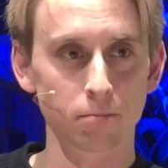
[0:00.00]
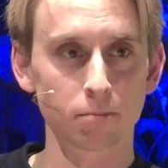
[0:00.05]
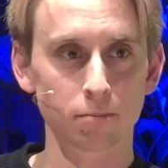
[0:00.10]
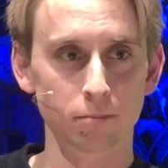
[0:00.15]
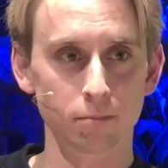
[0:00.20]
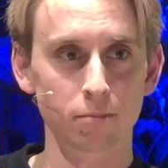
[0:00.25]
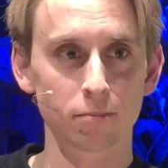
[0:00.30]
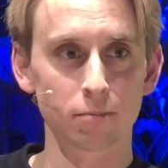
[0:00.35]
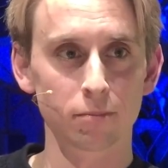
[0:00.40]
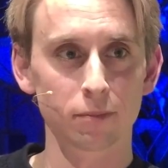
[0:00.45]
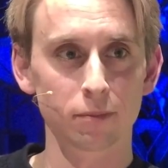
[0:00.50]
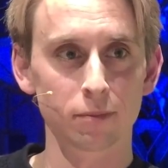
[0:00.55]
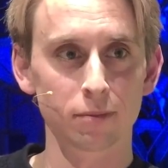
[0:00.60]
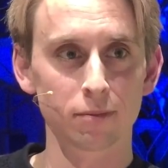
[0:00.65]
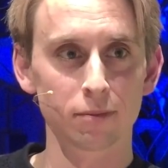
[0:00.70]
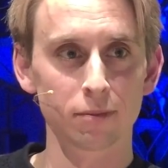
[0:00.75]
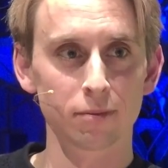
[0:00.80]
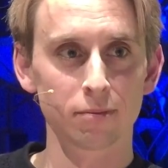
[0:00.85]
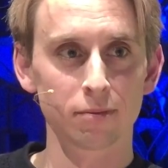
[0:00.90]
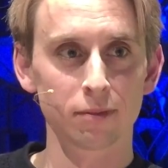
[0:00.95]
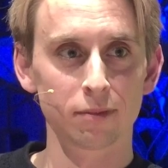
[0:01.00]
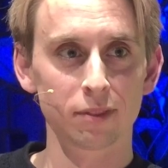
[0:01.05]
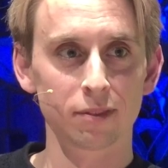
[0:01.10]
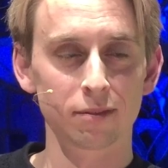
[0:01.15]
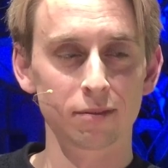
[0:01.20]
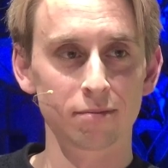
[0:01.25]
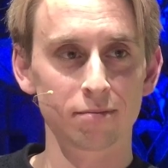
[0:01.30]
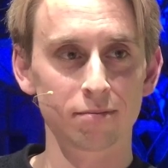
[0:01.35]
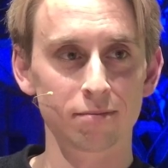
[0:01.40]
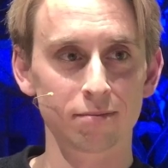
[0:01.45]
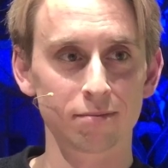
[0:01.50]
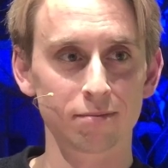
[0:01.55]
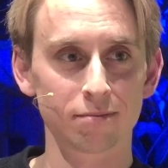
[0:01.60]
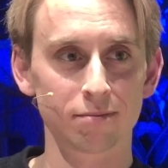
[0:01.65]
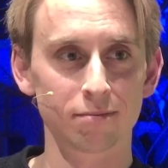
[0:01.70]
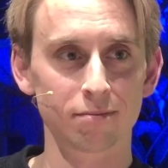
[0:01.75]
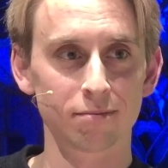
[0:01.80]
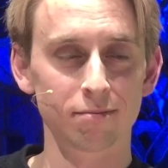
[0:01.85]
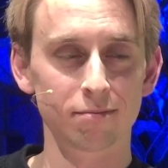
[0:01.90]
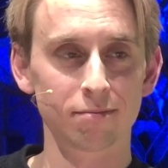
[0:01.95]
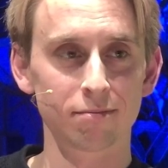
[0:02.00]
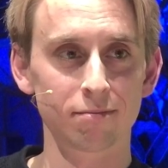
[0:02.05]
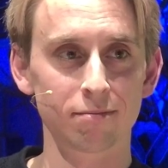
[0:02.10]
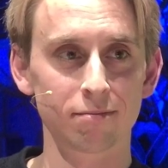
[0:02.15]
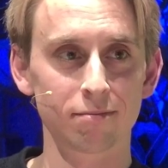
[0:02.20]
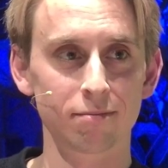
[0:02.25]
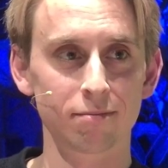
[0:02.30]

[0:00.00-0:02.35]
Yeah. Okay, this is a question by Radler.